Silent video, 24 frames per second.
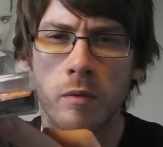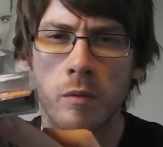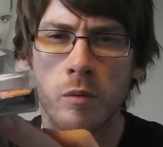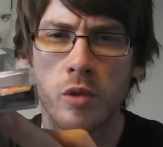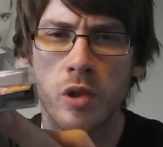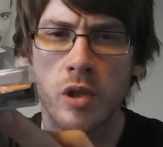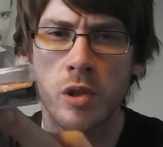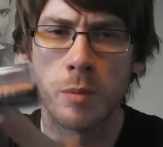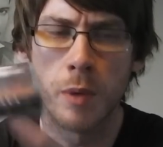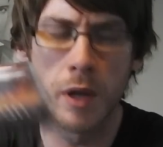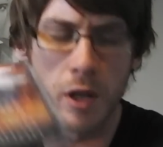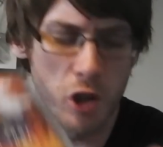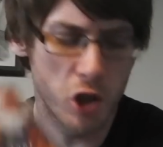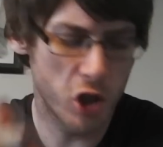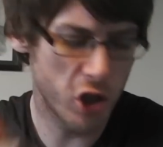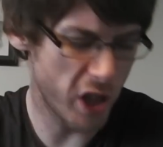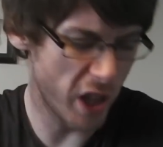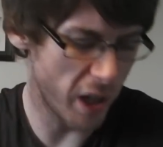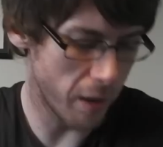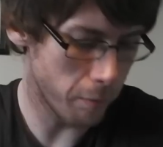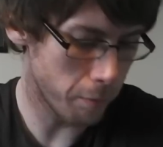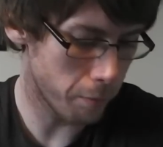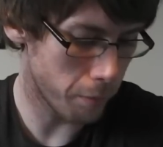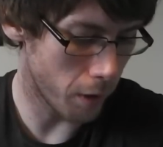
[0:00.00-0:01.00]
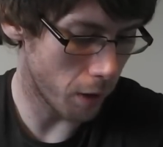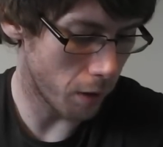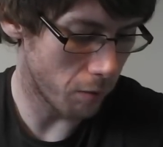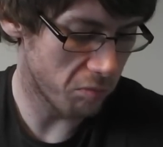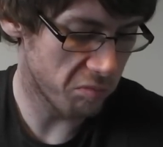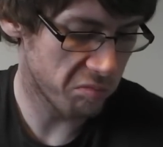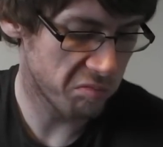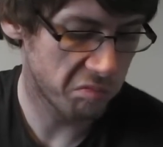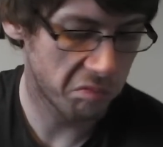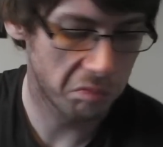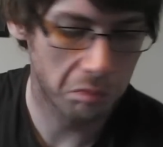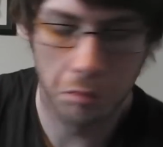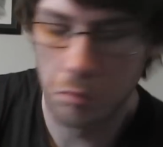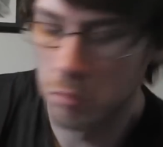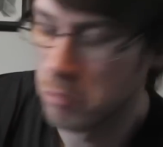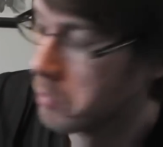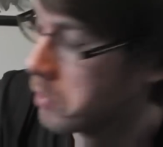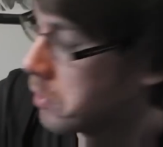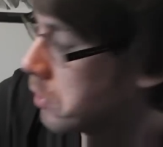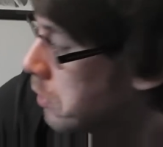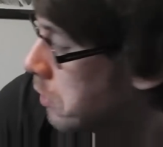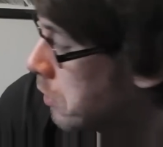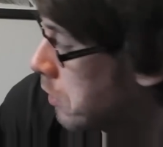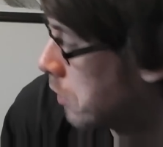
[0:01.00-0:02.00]
which is a bit shit, but
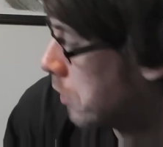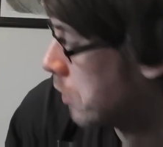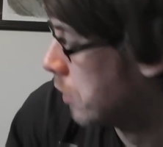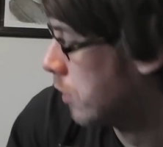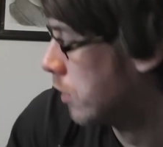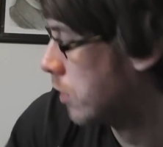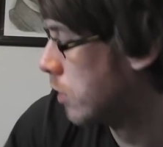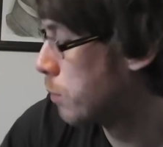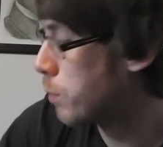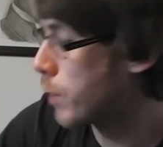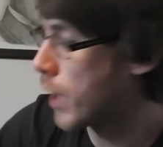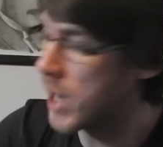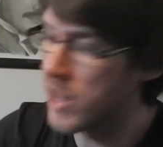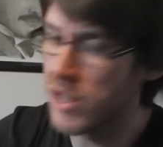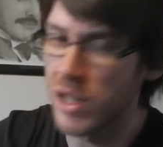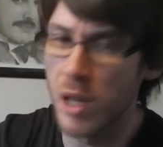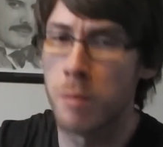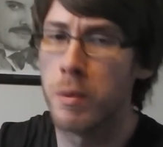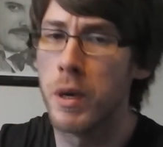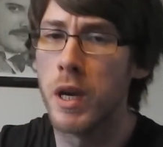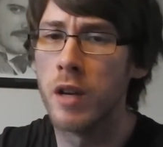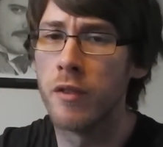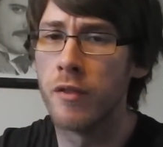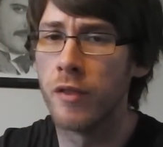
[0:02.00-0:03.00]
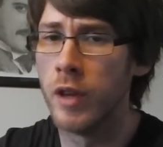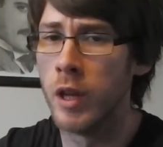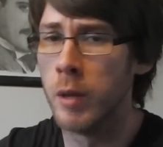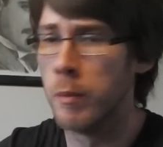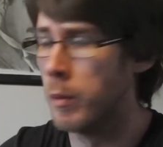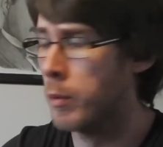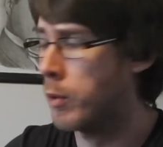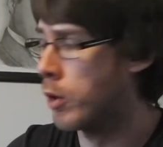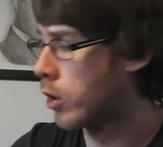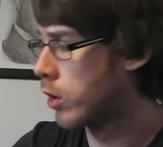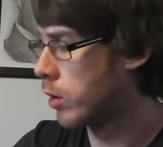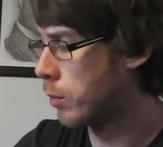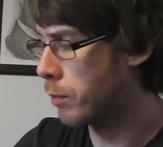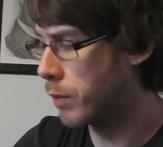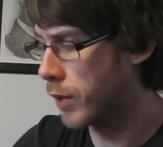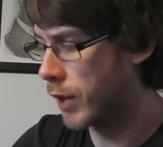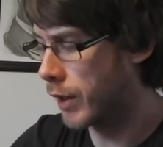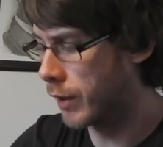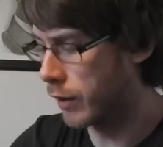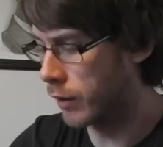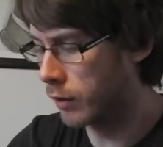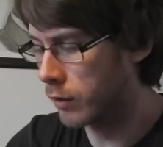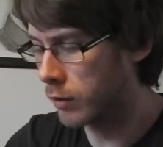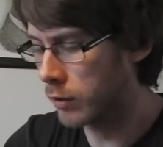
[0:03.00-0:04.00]
price I paid for them, I'm not
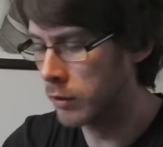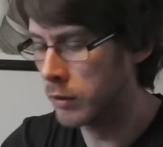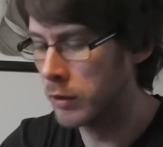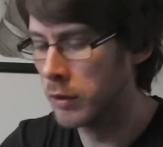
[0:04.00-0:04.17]
complaining.